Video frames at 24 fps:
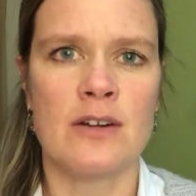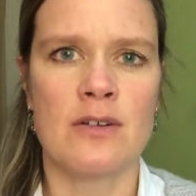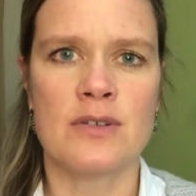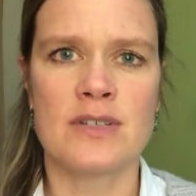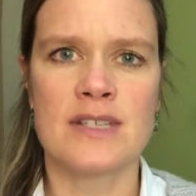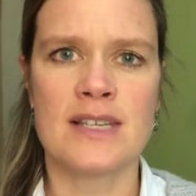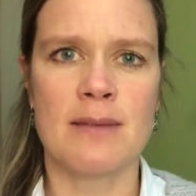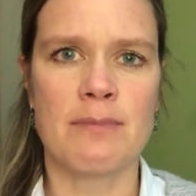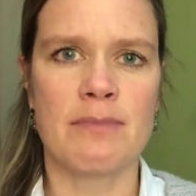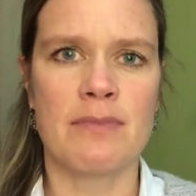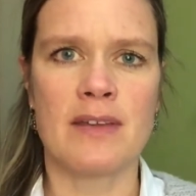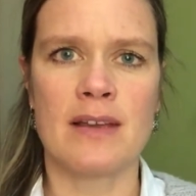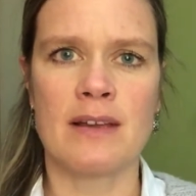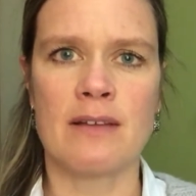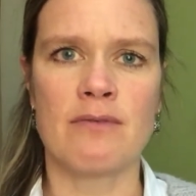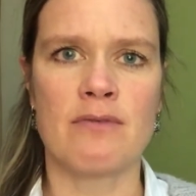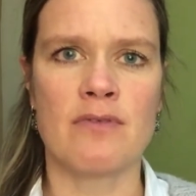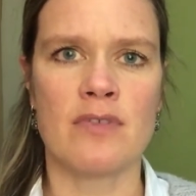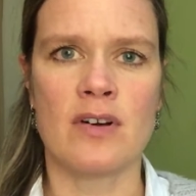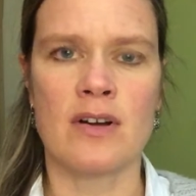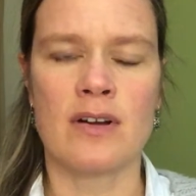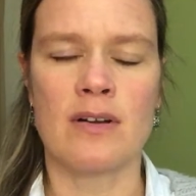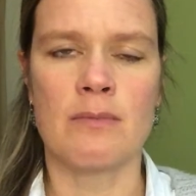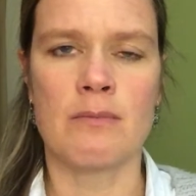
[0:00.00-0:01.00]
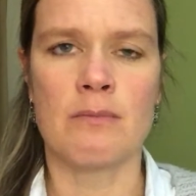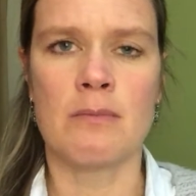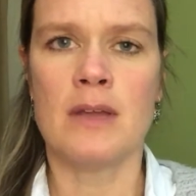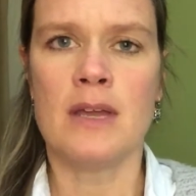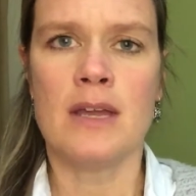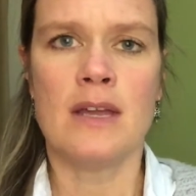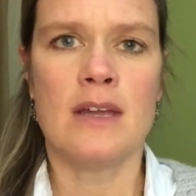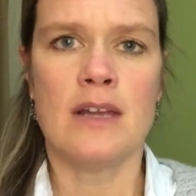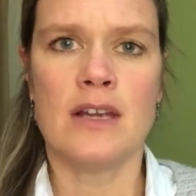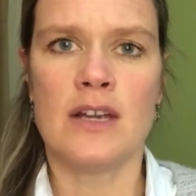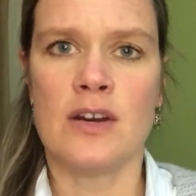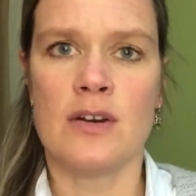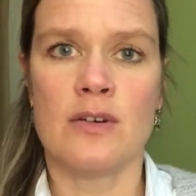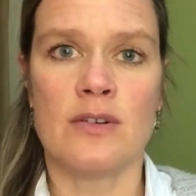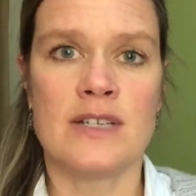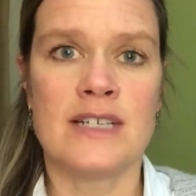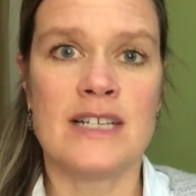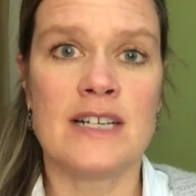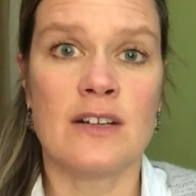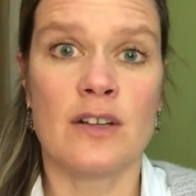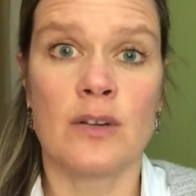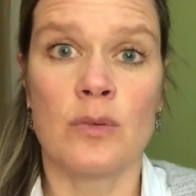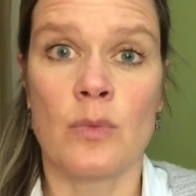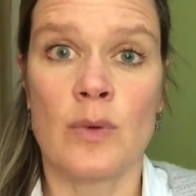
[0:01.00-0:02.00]
something from
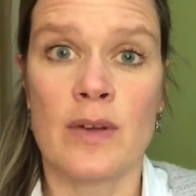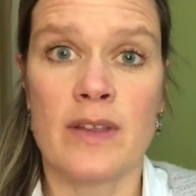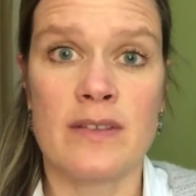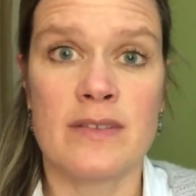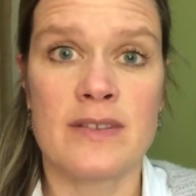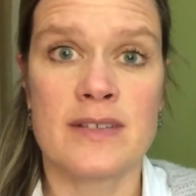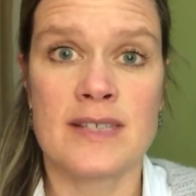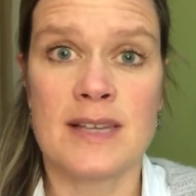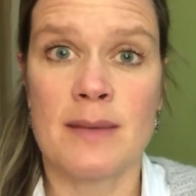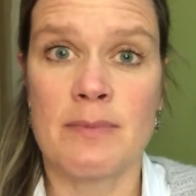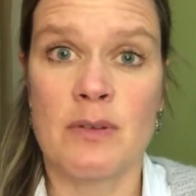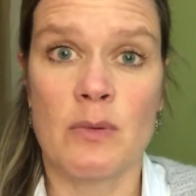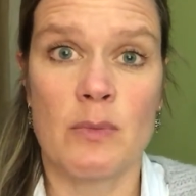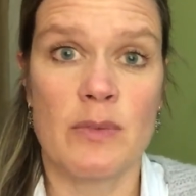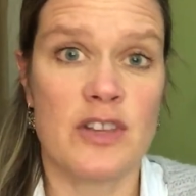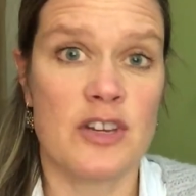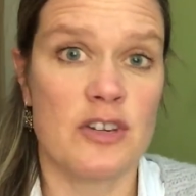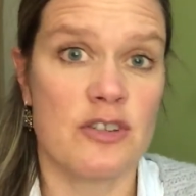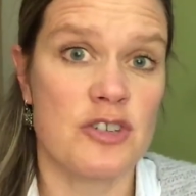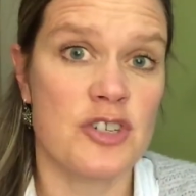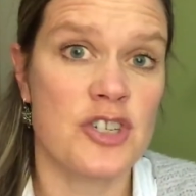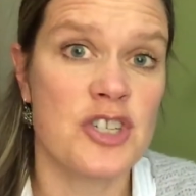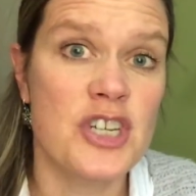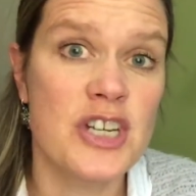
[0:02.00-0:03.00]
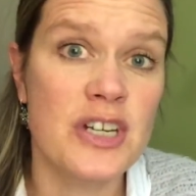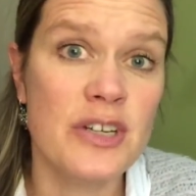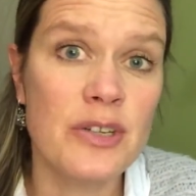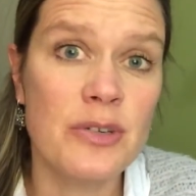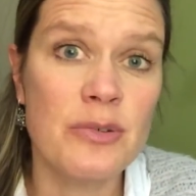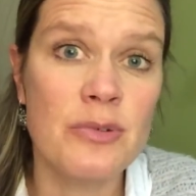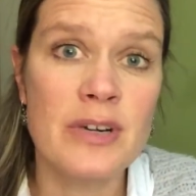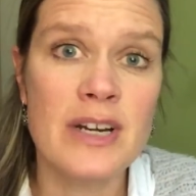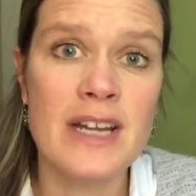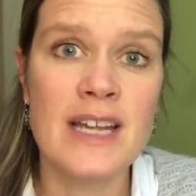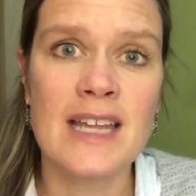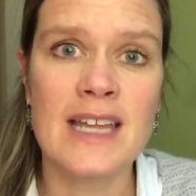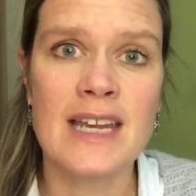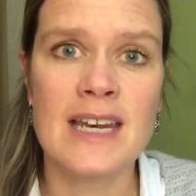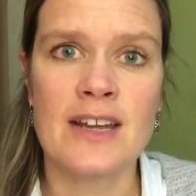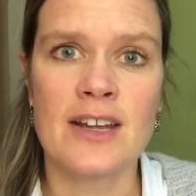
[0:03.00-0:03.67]
dealing with something with your children.